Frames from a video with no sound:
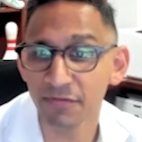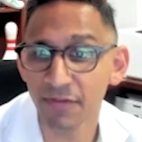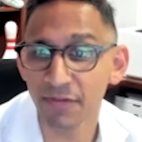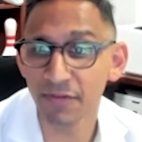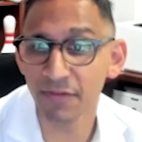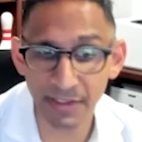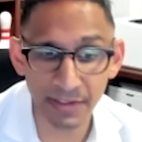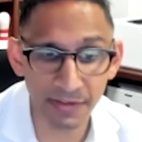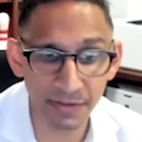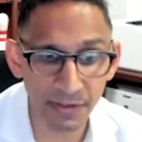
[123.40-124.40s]

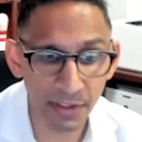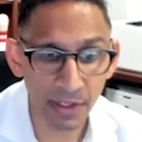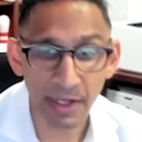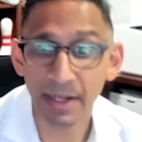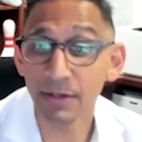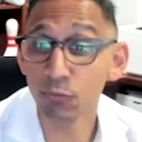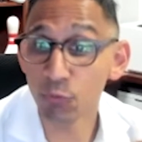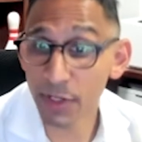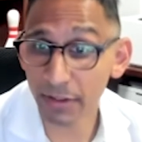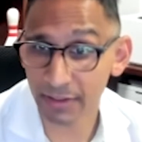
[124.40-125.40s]
vaccines in
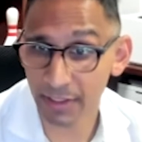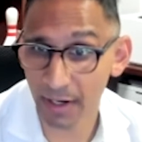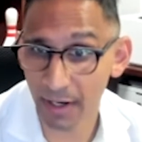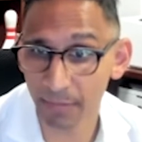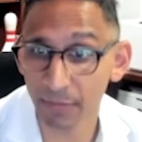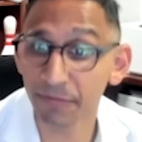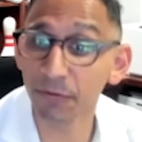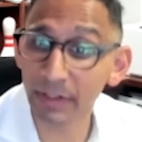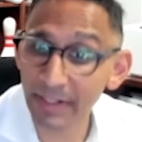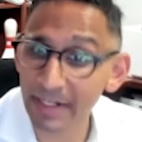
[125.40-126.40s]
real time,
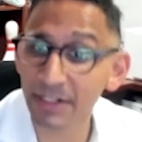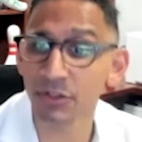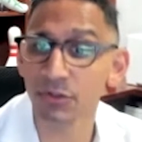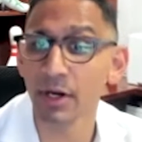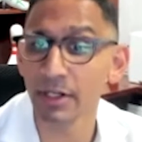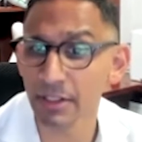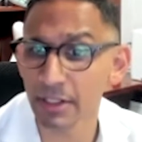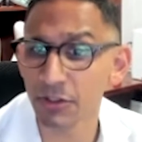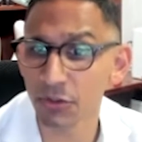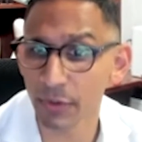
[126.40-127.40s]
fully integrated
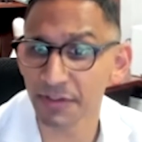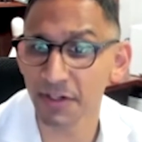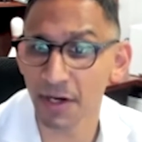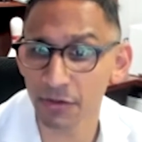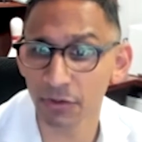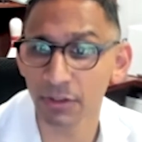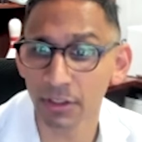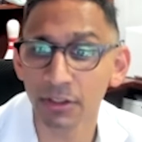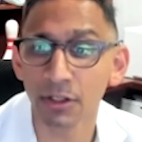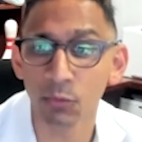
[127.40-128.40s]
into a standard
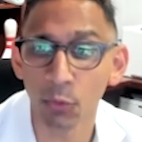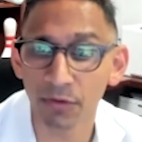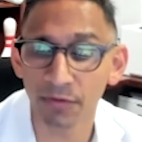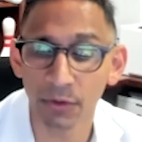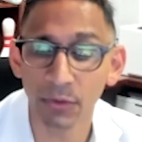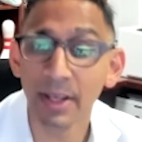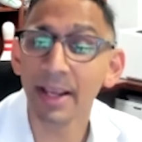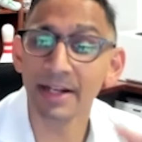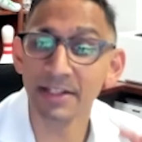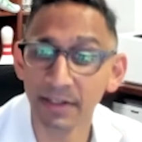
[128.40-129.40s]
clinical workflow,
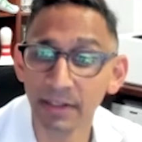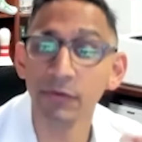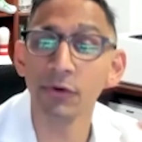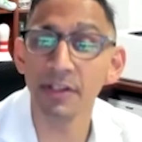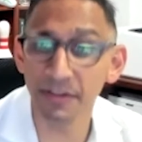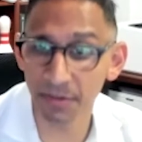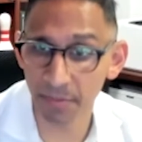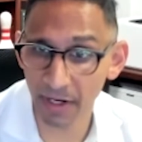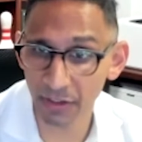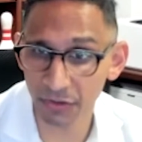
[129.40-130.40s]
and deliver these to
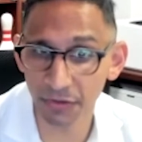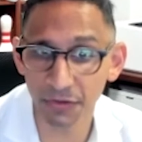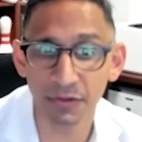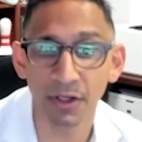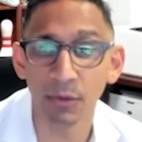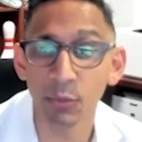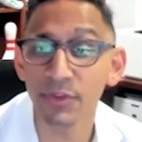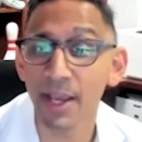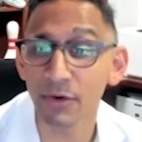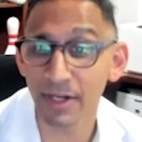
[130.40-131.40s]
patients
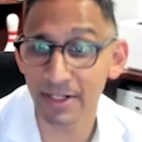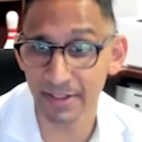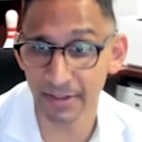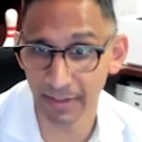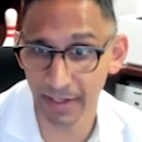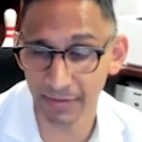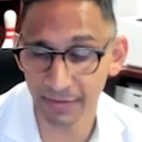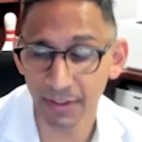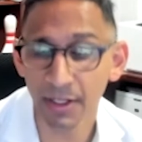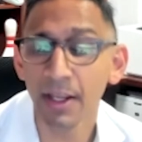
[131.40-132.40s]
without any
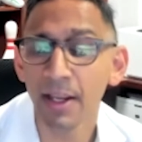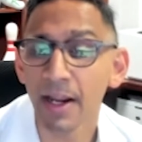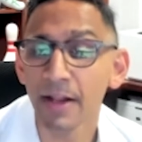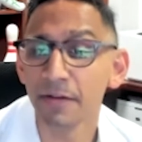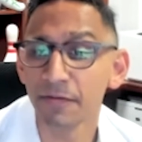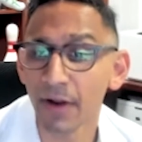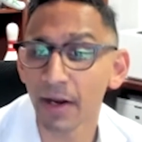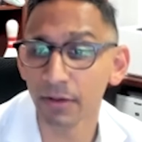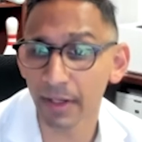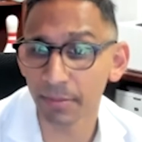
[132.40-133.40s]
delays? And the
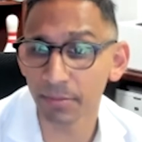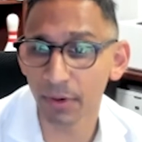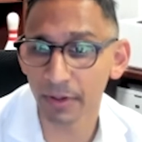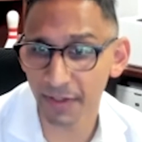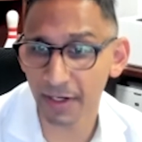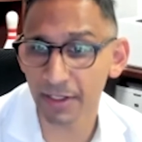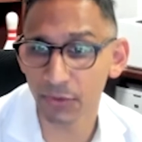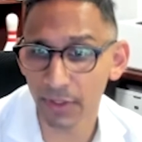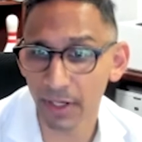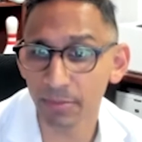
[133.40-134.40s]
final and
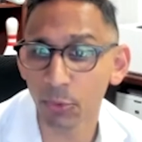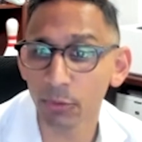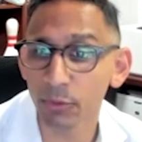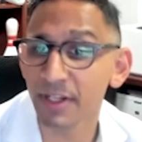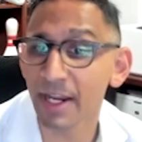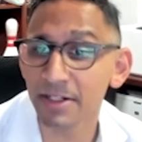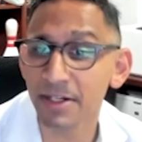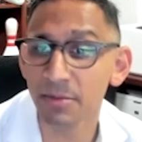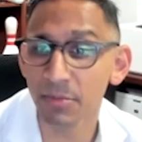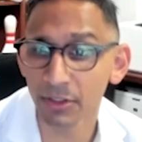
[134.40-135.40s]
secondary endpoint was
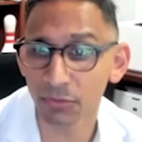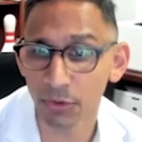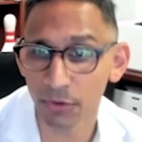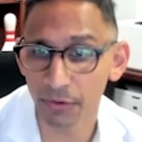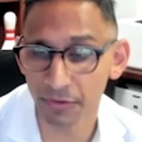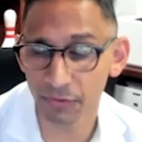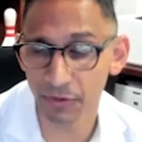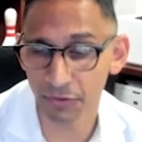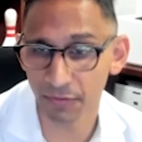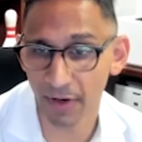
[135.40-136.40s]
18-month recurrence-free
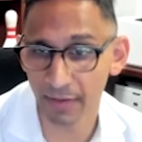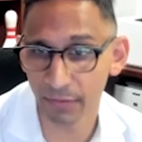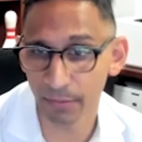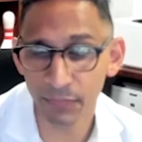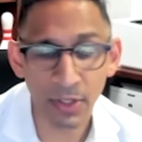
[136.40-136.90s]
survival.